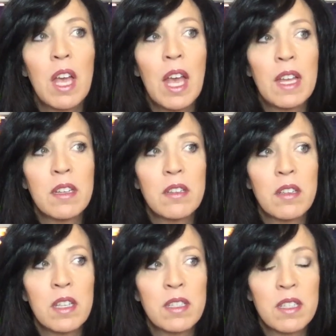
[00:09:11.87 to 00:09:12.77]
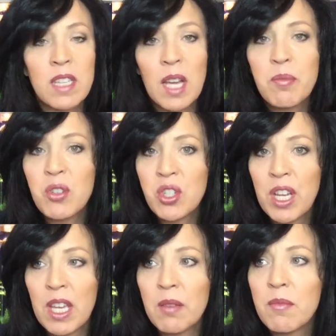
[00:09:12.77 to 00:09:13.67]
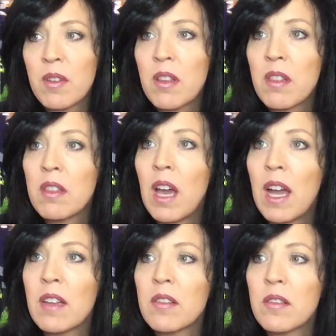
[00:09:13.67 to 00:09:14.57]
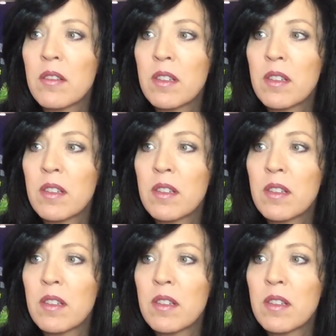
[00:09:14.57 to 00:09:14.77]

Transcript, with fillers: And it's the type of shame that,